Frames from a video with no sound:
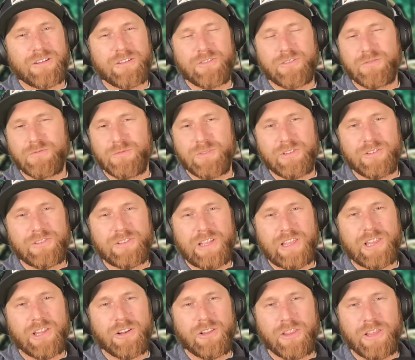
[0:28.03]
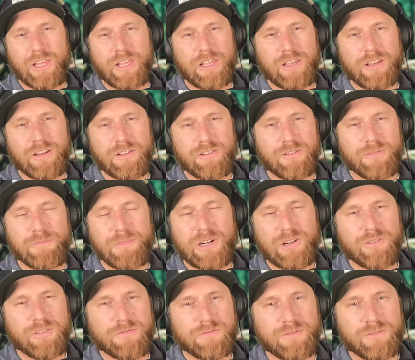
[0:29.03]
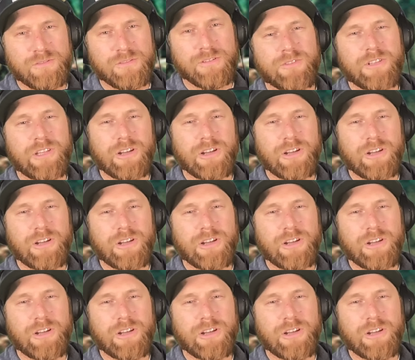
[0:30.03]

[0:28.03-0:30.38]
I just want to say that all again. It's a mouthful.